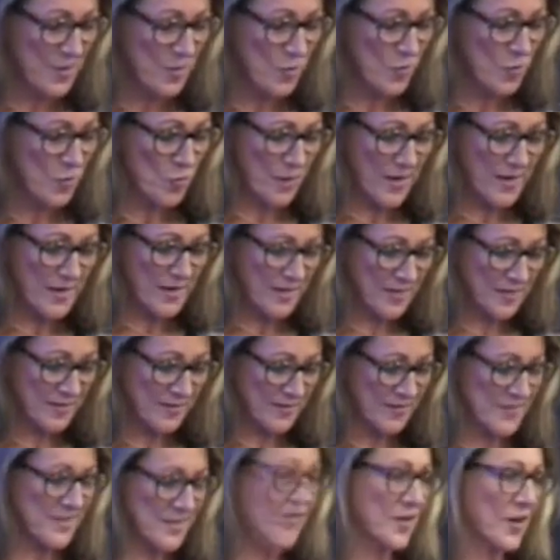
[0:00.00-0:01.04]
Right out of
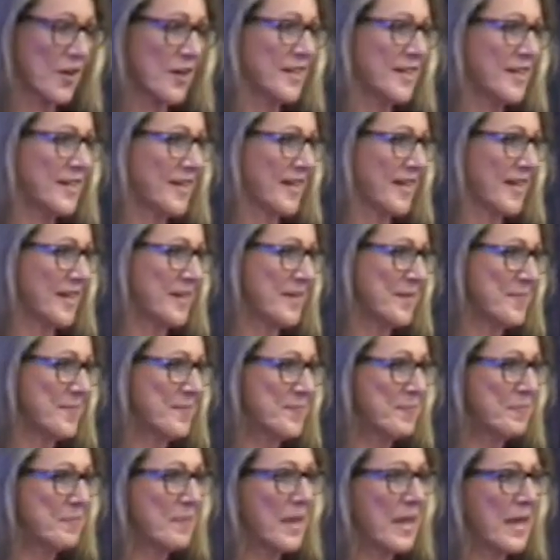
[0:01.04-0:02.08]
the starting gate,
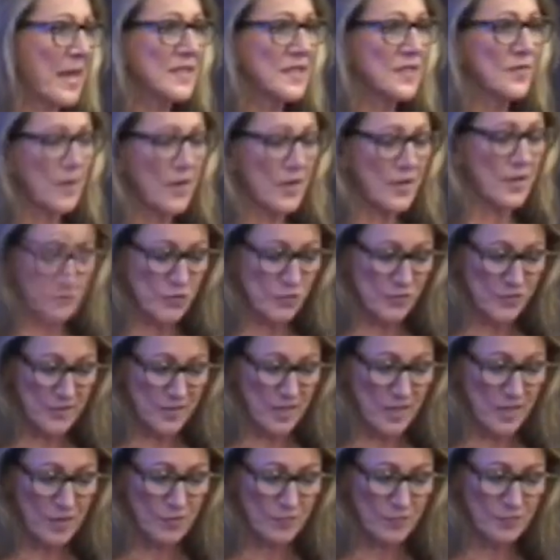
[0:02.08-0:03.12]
Max finds
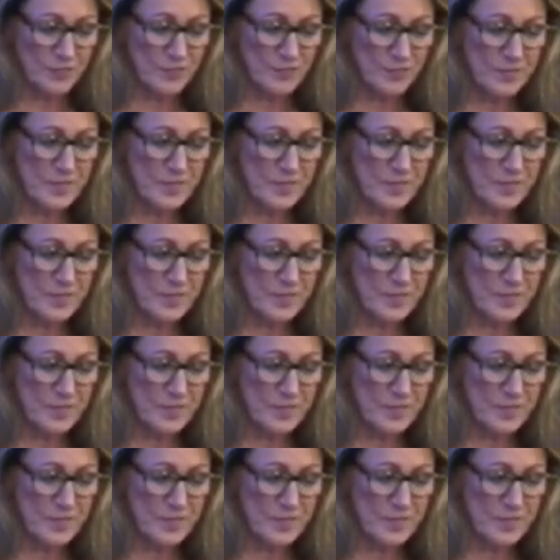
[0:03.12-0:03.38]
herself